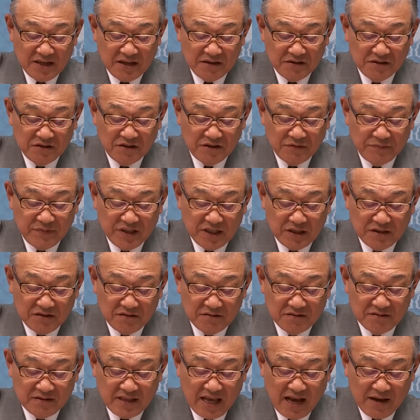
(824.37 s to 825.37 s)
will be
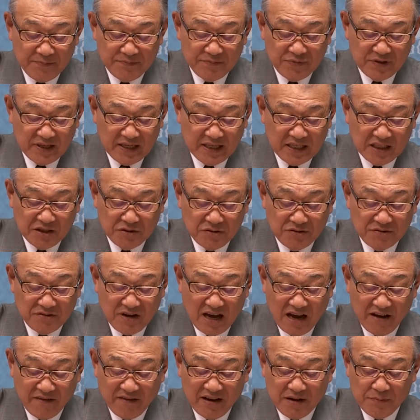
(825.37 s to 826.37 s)
to tap into
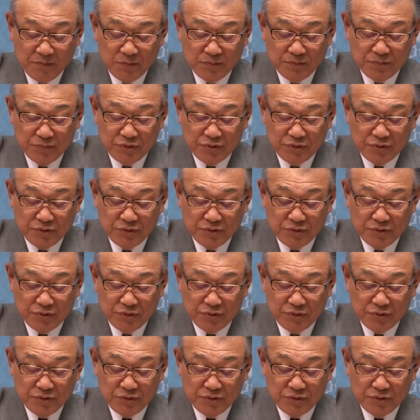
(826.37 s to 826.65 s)
our